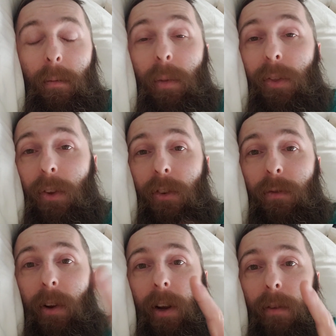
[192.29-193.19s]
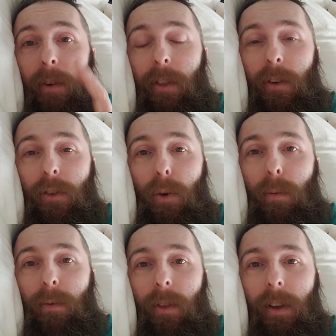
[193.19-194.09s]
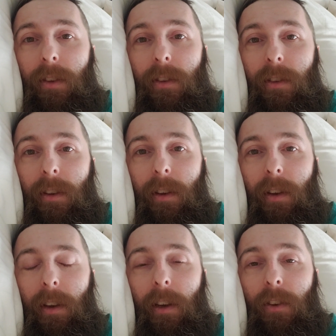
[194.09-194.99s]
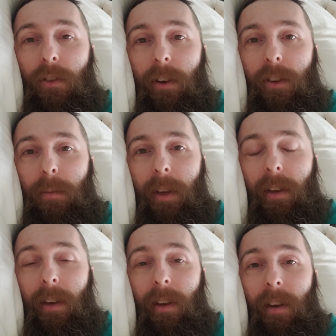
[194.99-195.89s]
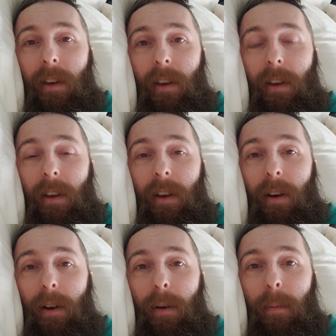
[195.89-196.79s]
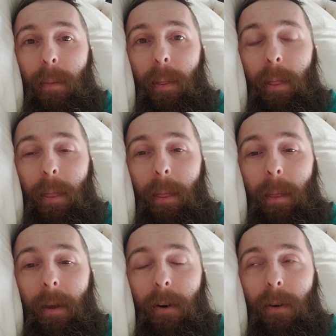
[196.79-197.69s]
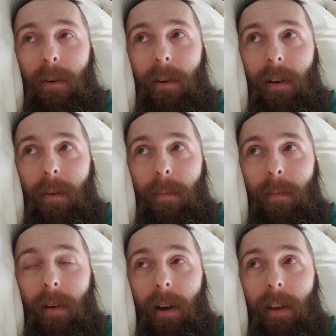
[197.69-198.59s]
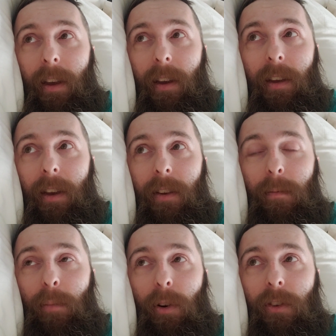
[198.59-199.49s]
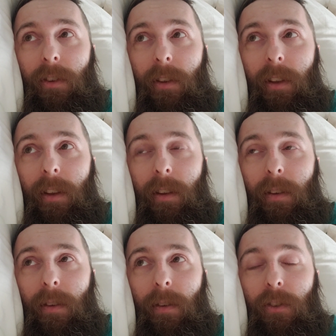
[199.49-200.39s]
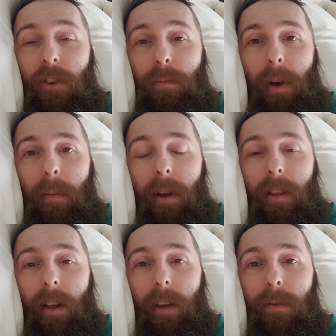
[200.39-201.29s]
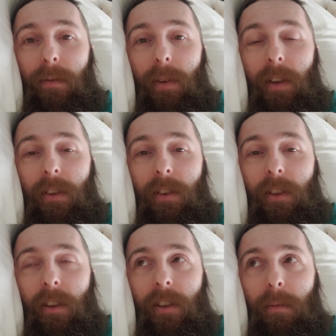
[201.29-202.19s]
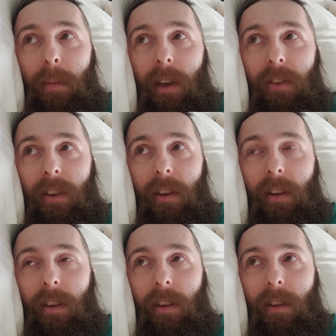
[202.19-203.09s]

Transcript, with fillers: But there's recovery, there's hope for this. And trust me, um, you know, um, I again personally, just by my life, it's it's amazing